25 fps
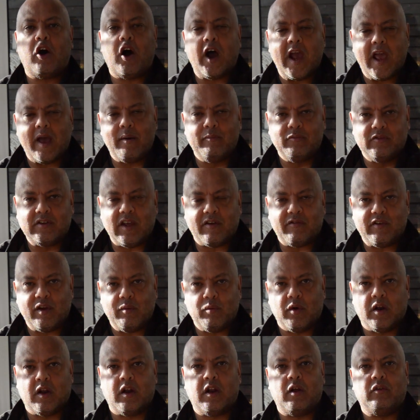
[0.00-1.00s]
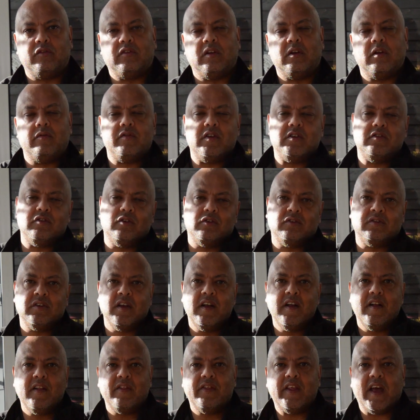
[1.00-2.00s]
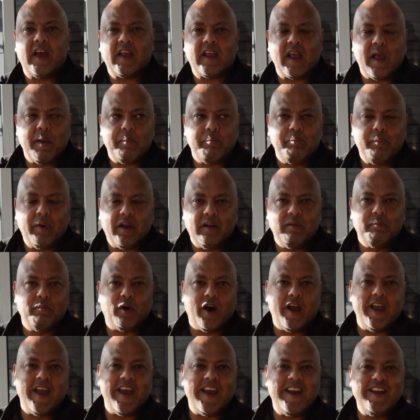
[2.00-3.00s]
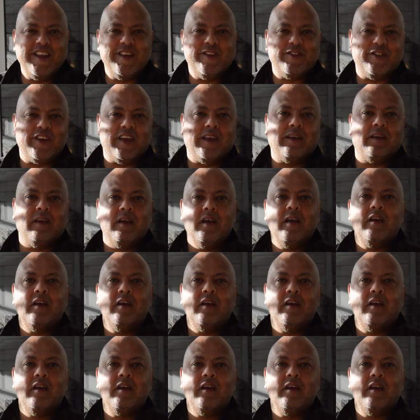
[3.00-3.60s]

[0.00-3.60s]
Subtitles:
I am definitely one of those individuals that get bitten by anything